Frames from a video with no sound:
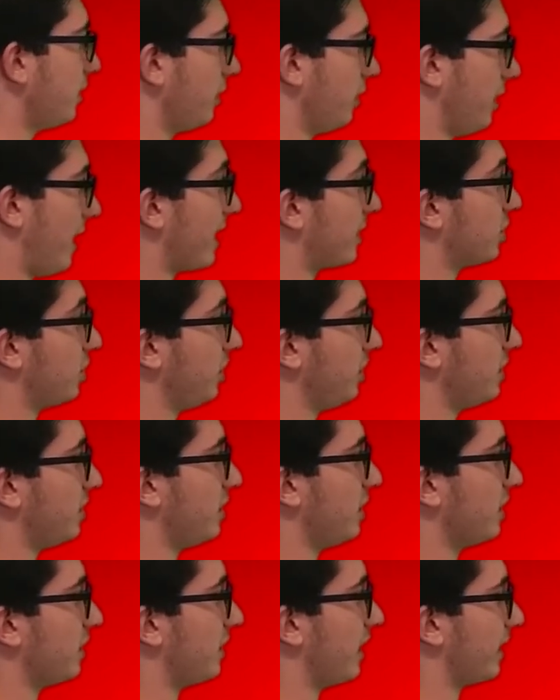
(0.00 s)
You'll actually
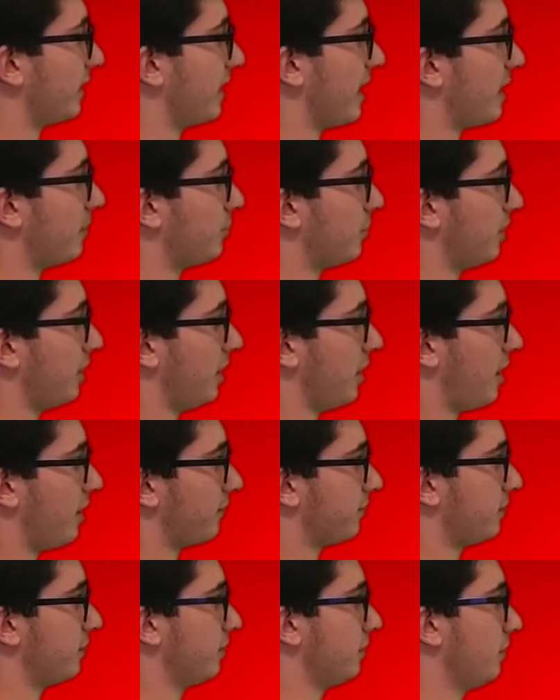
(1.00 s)
see it like that pretty
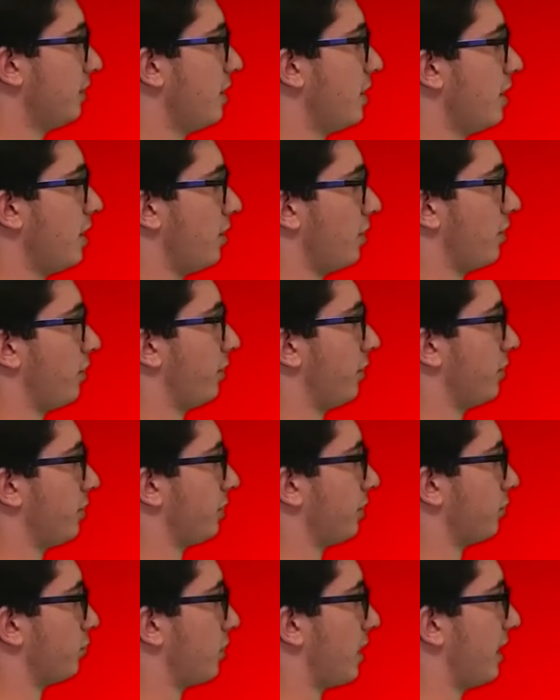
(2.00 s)
often, or you
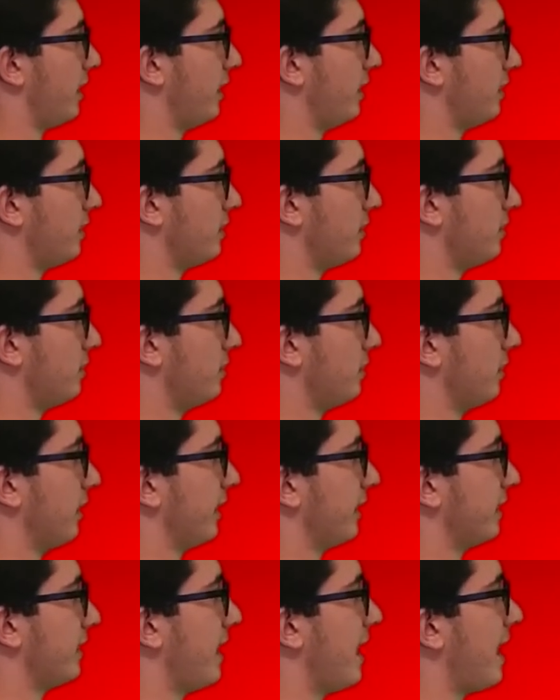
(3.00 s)
can write it
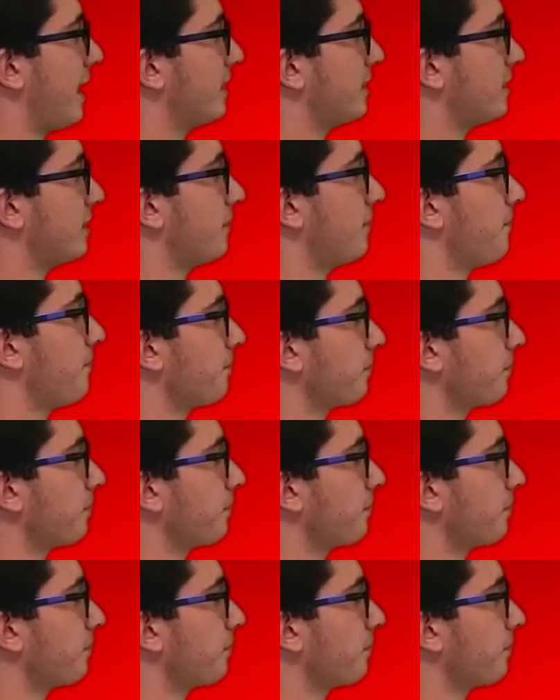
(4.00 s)
like that.